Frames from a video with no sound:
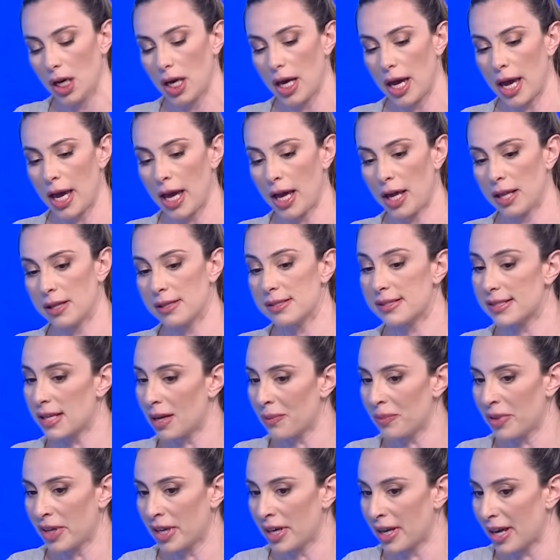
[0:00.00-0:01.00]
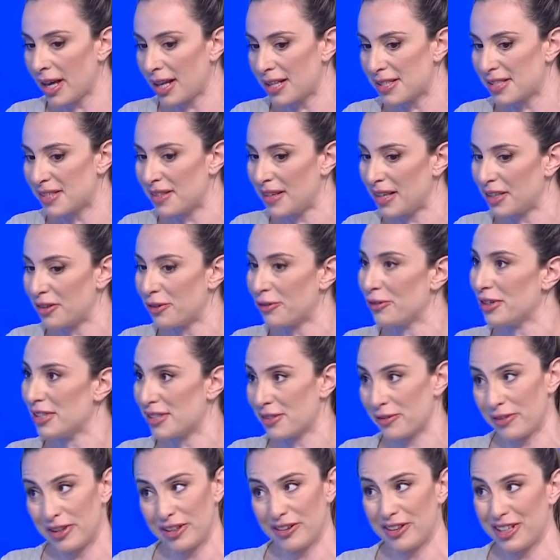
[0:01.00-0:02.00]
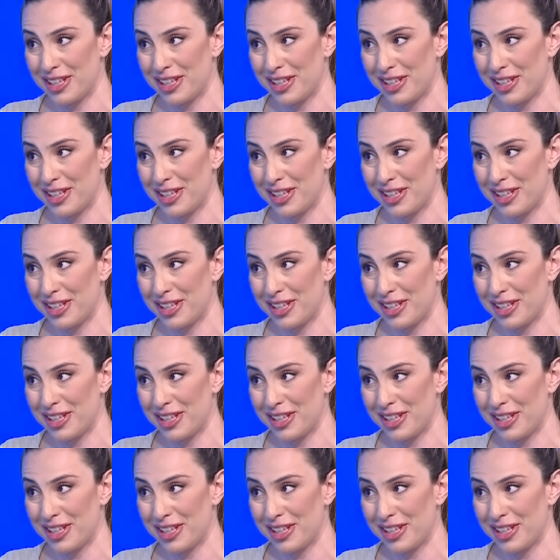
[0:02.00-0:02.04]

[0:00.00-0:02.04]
And something else that is very